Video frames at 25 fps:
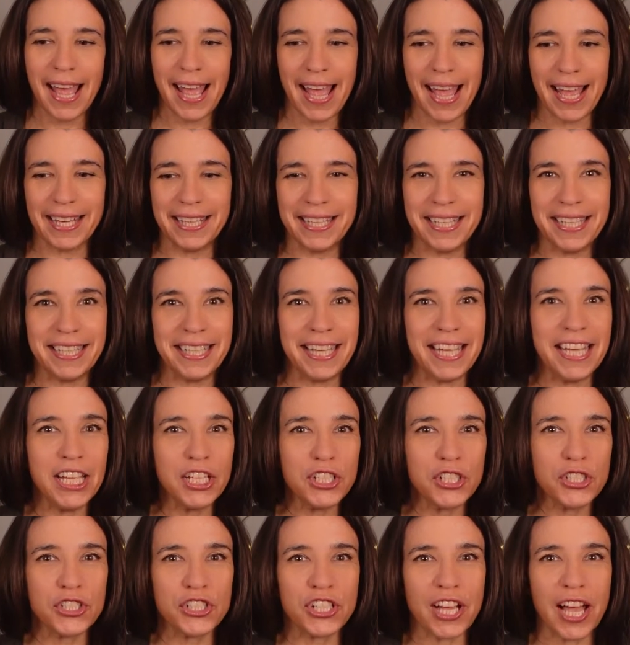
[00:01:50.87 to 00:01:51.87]
ending
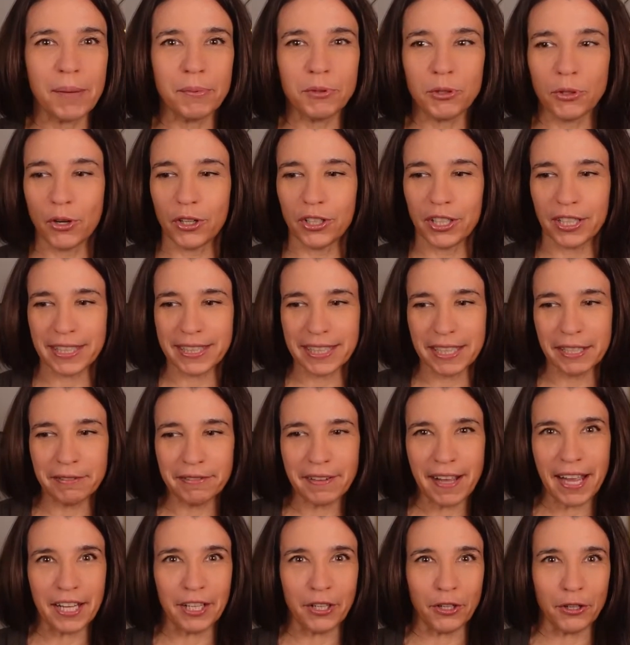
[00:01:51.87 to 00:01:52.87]
each chapter on a
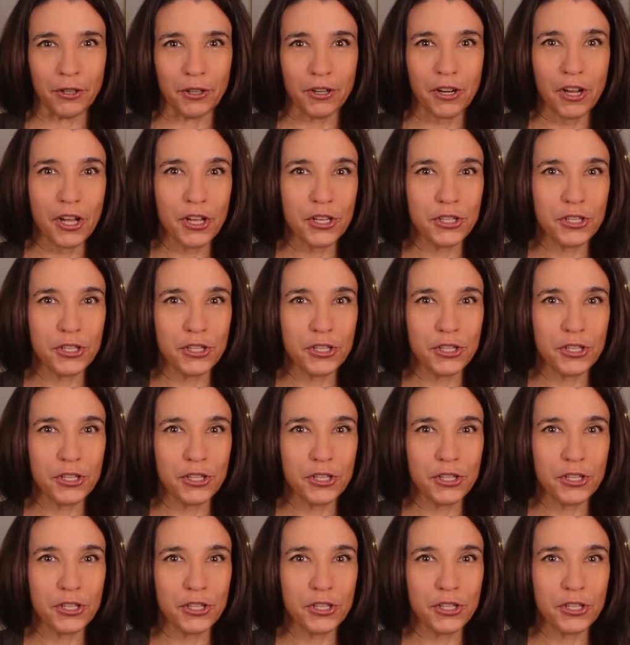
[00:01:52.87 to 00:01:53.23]
cliffhanger,